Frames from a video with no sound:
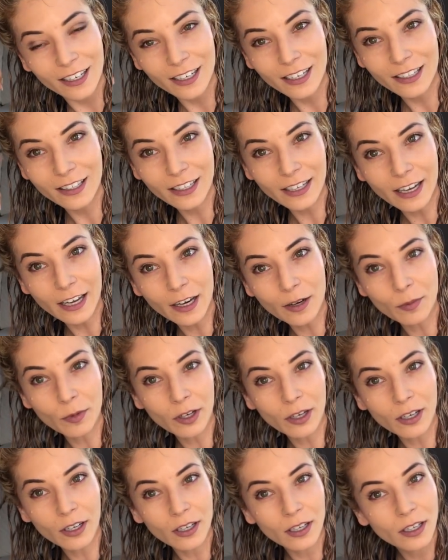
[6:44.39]
in the
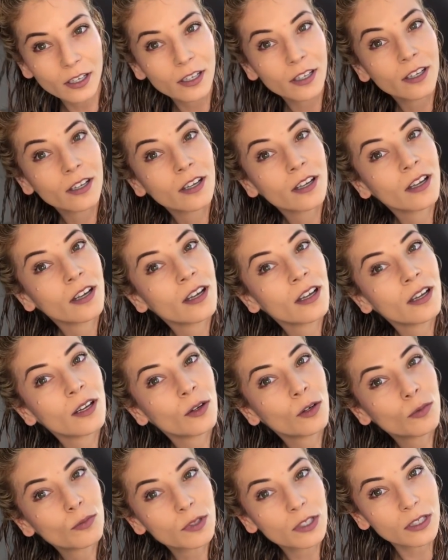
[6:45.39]
camera.
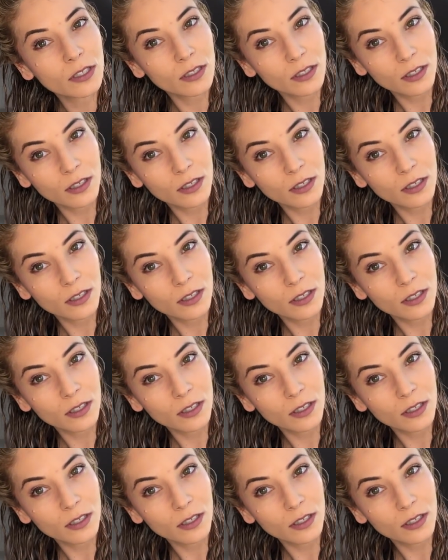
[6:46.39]
Oops.